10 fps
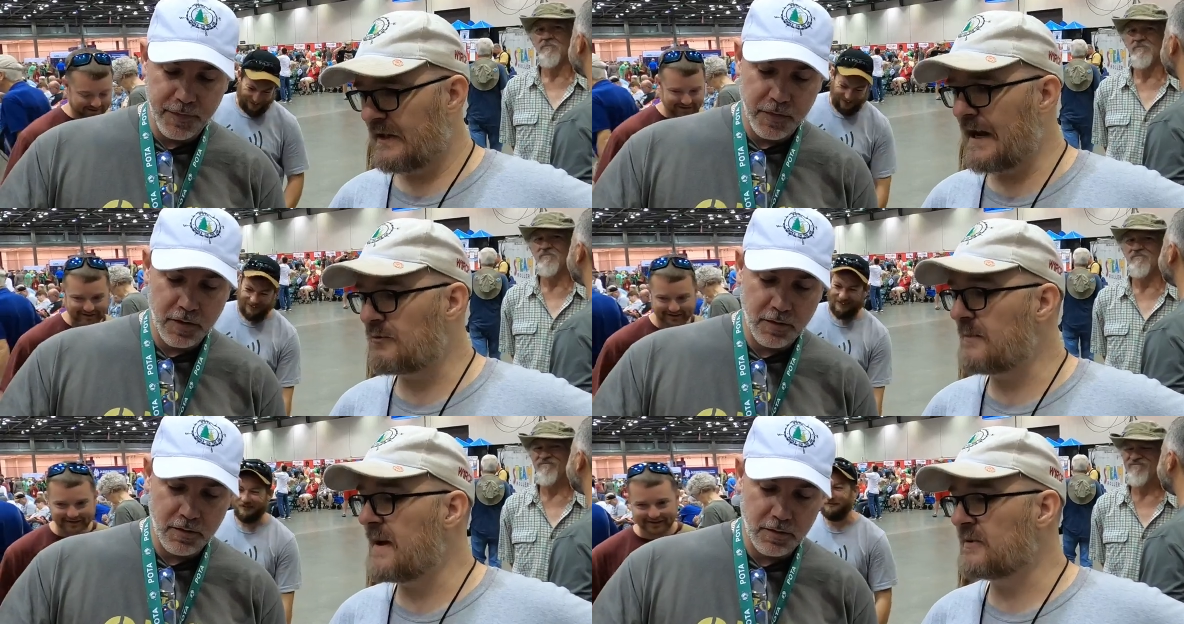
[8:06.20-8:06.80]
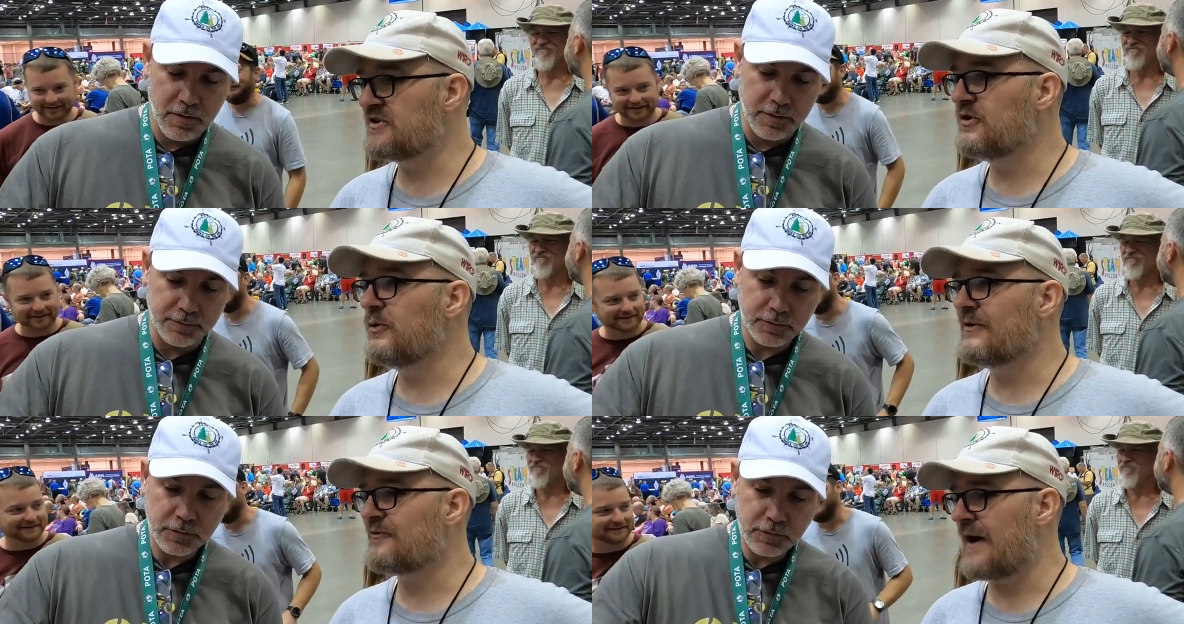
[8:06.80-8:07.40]
Speaker 1: And I remember to
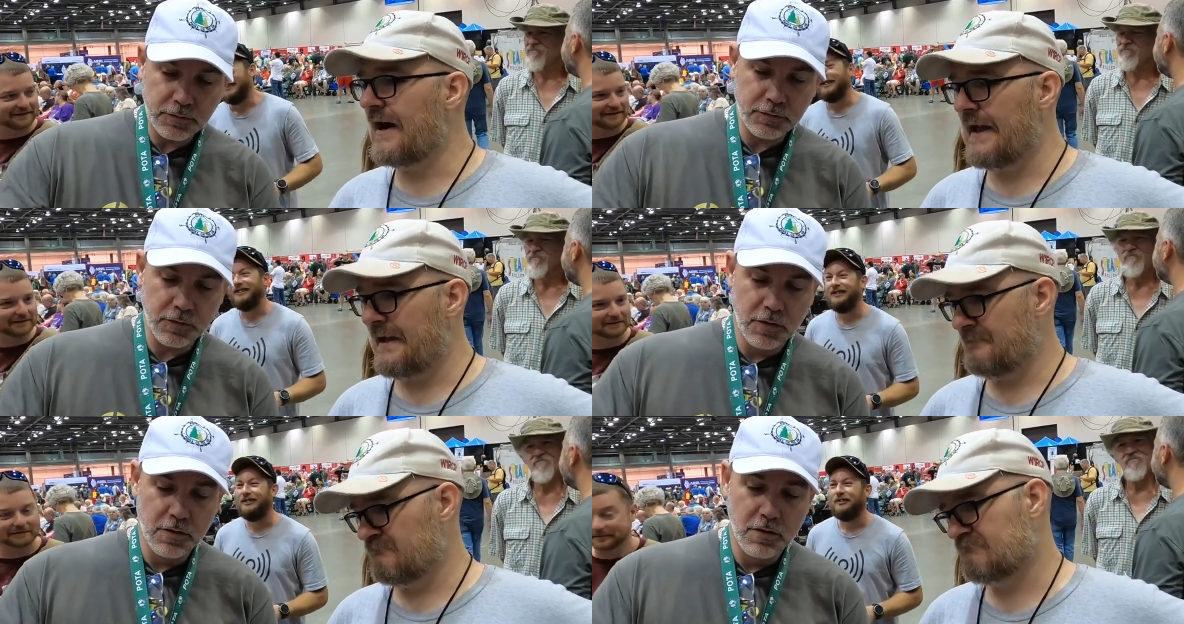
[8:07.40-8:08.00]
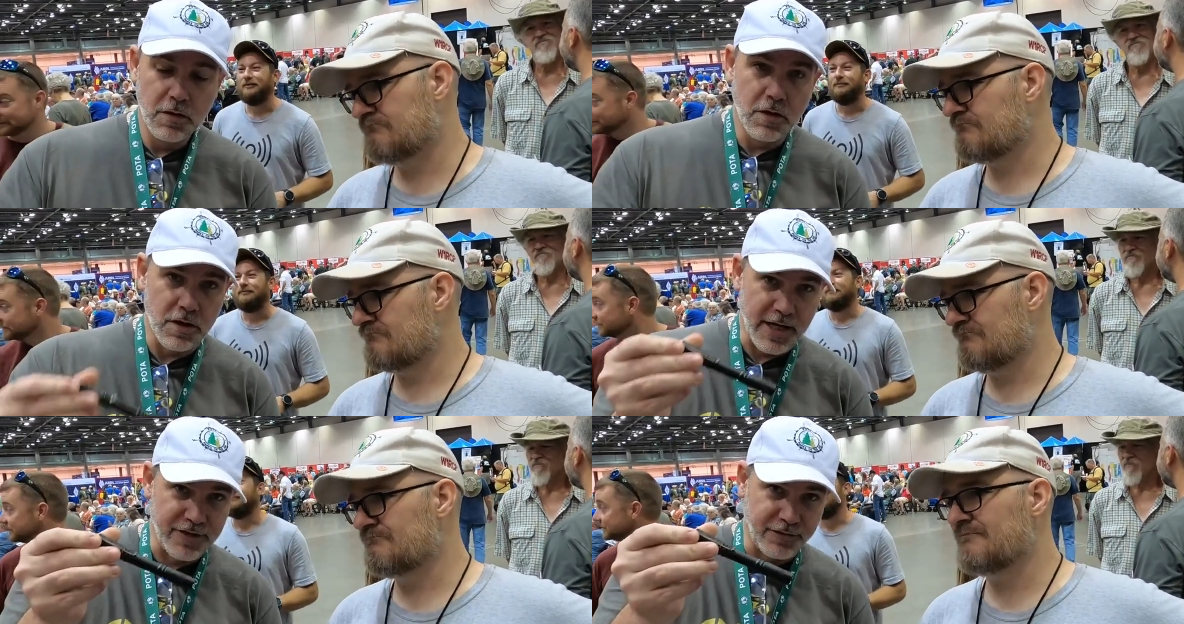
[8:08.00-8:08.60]
do it Friday.
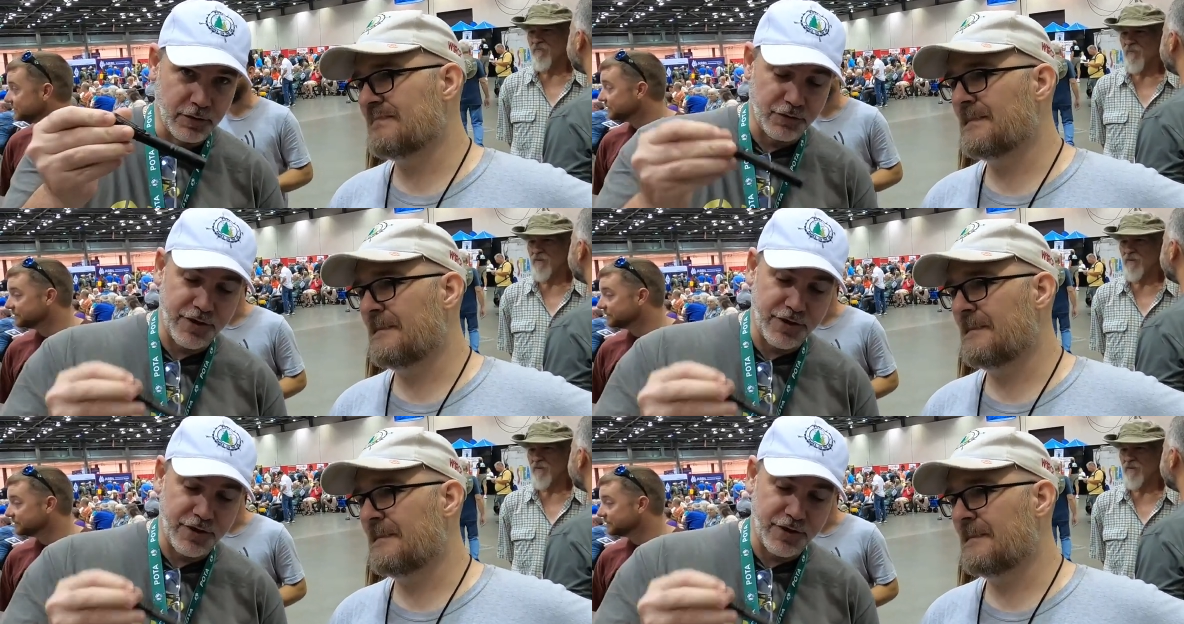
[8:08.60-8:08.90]
Nice little